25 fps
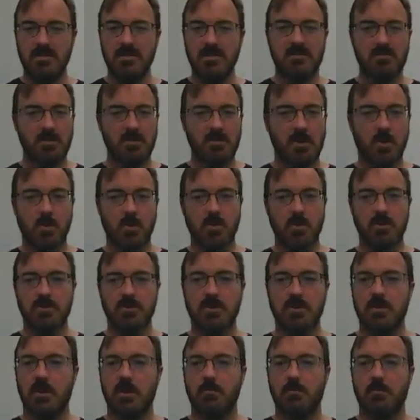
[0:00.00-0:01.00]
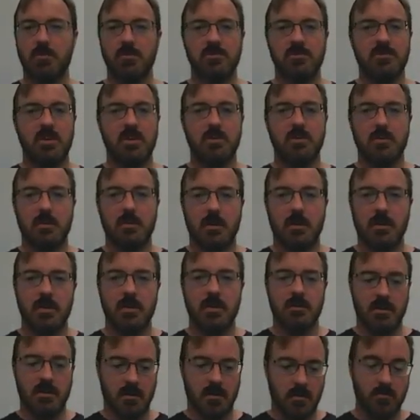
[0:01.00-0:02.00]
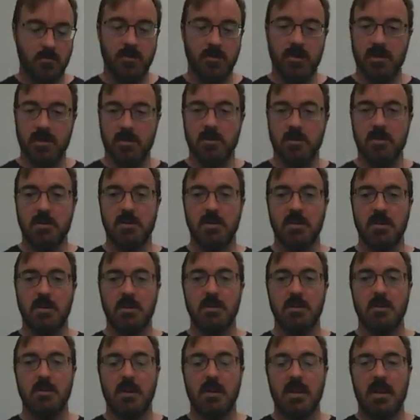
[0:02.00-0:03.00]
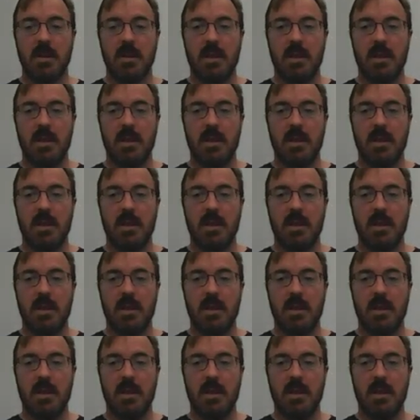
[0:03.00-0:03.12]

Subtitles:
just record the numbers that are written on there,